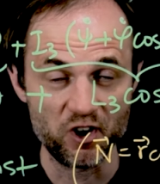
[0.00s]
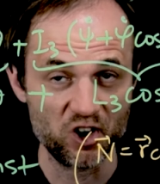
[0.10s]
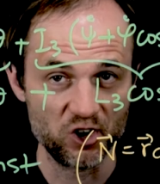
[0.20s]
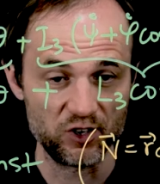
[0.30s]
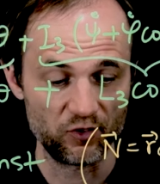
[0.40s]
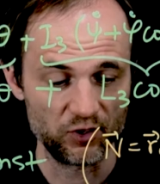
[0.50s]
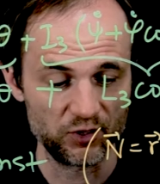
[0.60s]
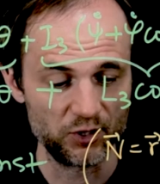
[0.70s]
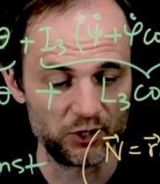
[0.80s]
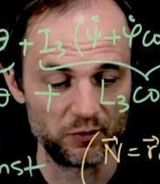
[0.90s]
very
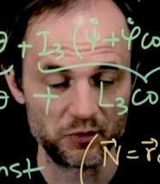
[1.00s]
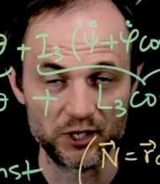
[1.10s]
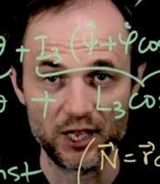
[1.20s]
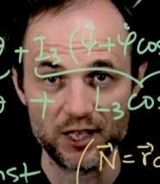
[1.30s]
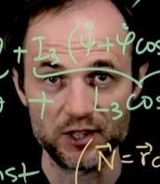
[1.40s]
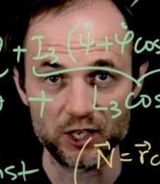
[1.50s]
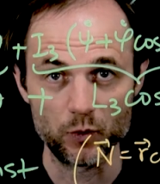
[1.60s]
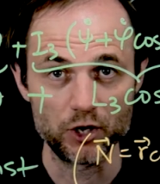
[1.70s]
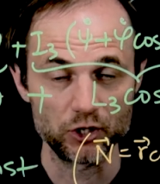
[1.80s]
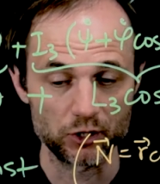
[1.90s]
different systems. The
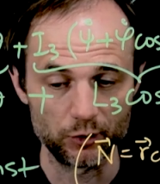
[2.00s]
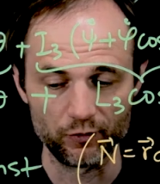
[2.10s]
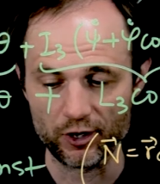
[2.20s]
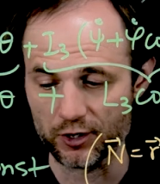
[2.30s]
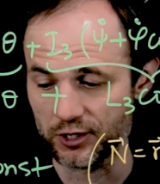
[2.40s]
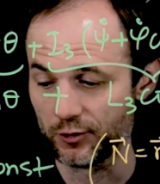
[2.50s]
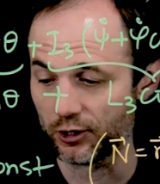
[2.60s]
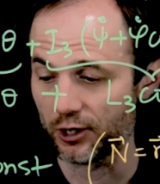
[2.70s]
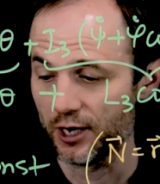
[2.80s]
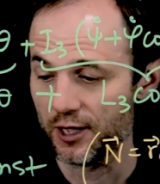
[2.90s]
equations look very
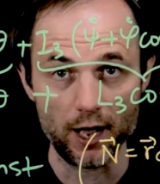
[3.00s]
similar.